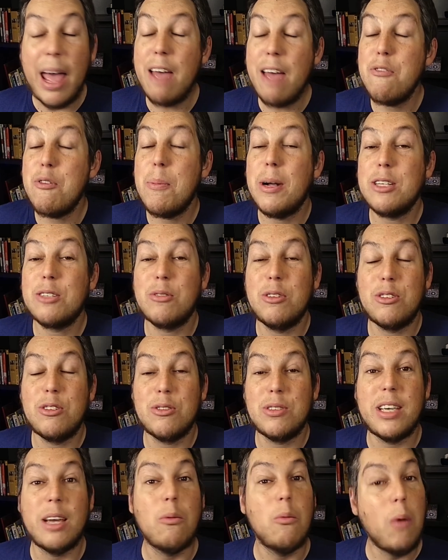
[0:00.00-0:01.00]
Everybody's
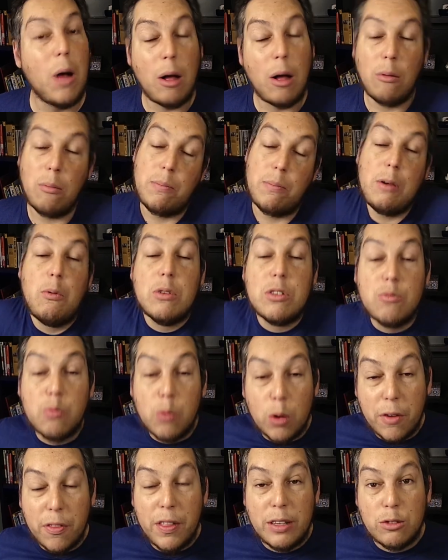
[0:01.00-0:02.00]
going to say, well, it
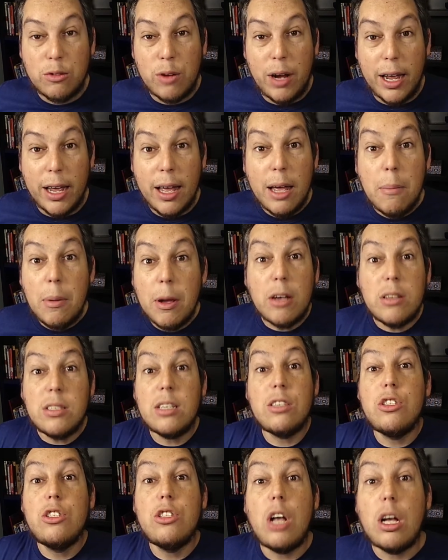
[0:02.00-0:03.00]
was worth the try,
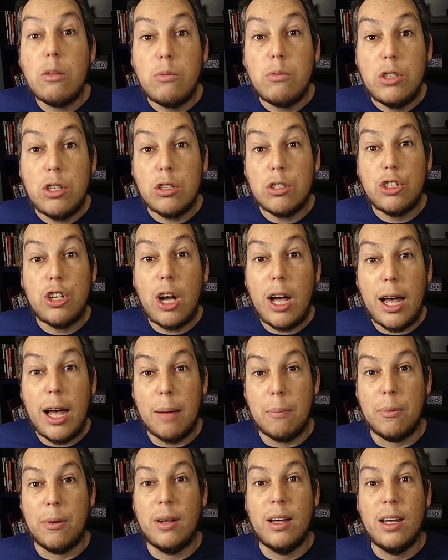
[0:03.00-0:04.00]
because it's not your
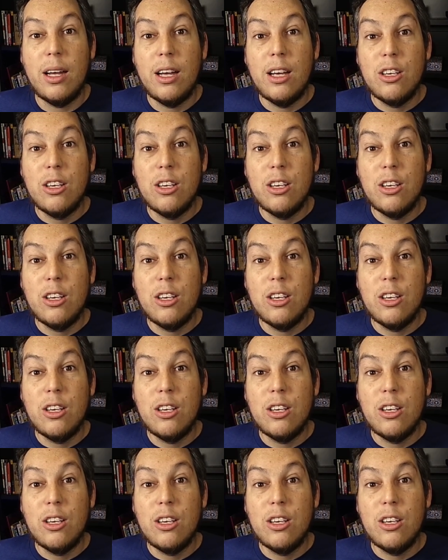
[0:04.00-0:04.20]
job.